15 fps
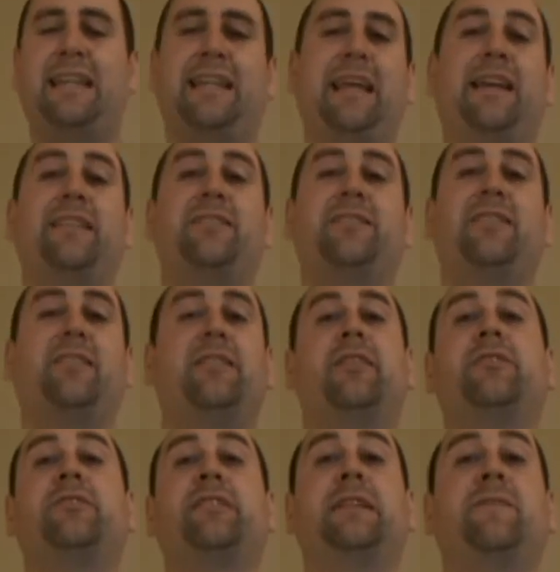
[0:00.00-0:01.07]
and that is none
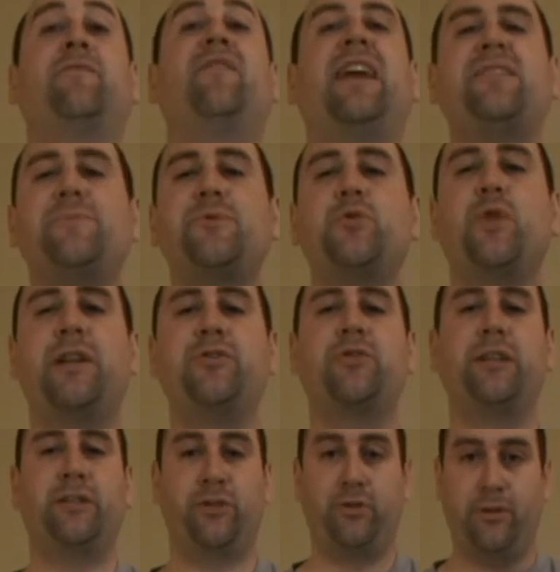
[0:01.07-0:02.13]
other than Phantom Stranger
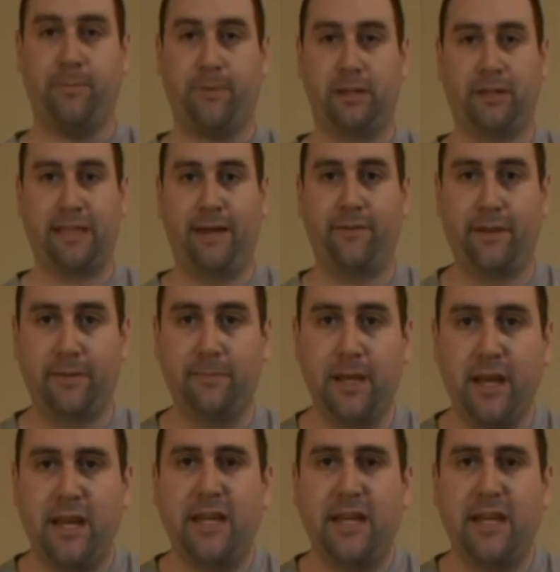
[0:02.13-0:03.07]
issue number 11.